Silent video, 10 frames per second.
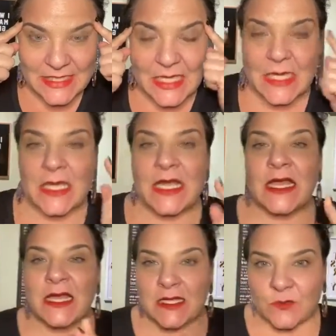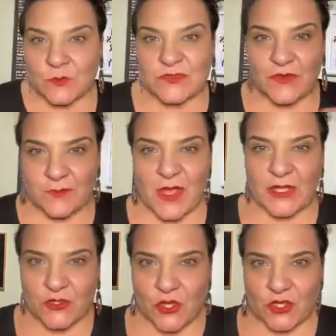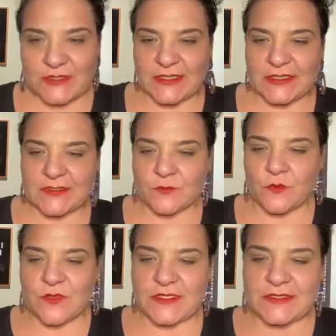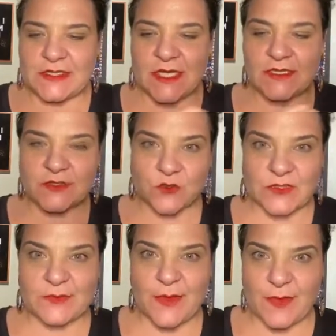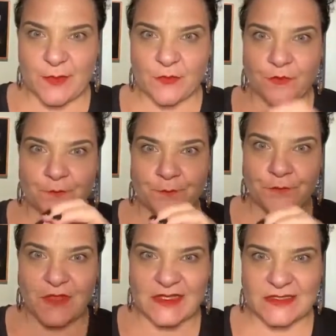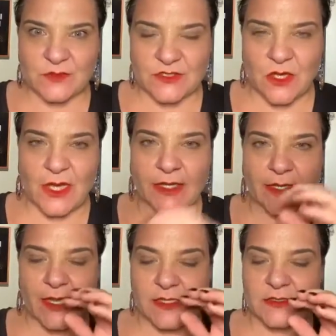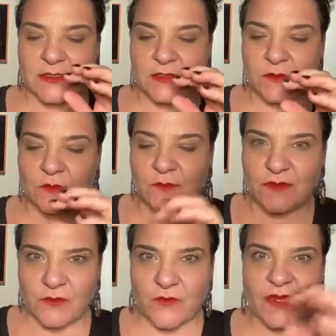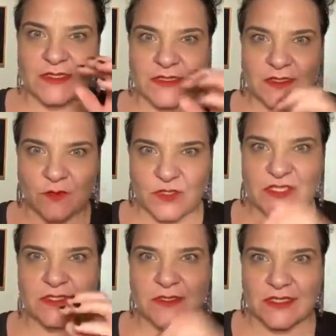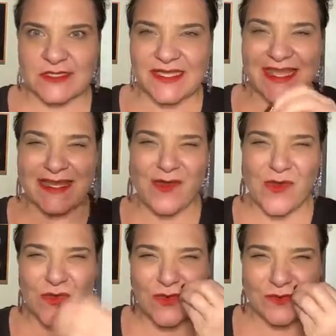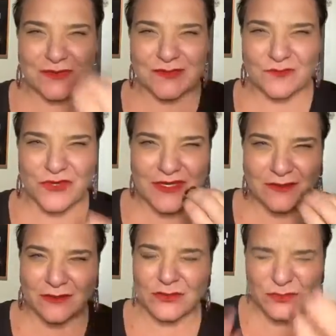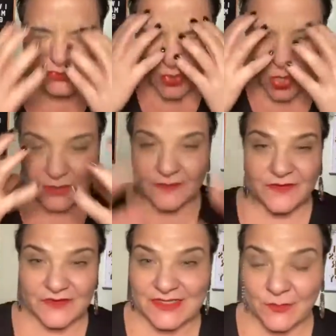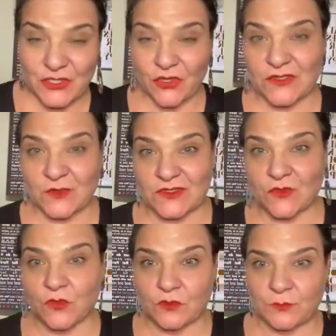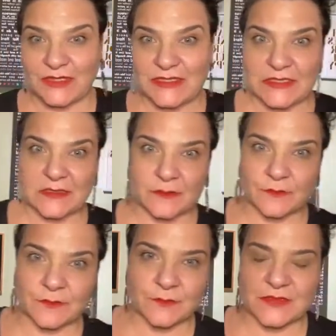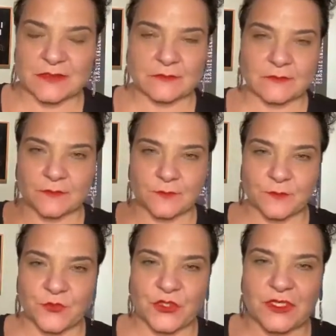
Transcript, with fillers: It was written by a nurse, and it's all these stories about people as they were dying and their regrets and their wishes and things like that. Oh, oh God, if someone knows what it's called, please put